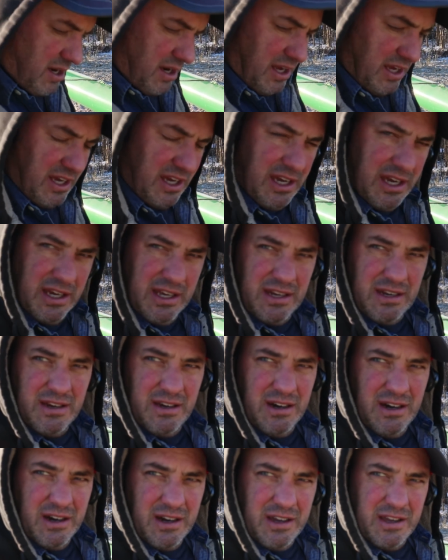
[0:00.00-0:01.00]
and
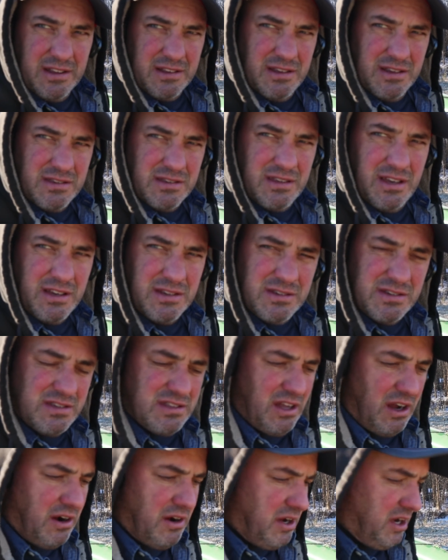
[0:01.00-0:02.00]
get this thing
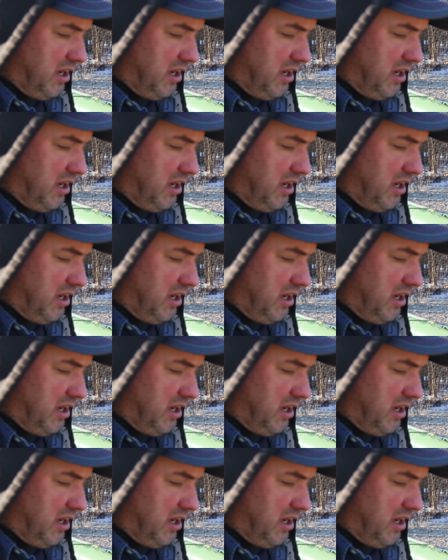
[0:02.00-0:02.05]
started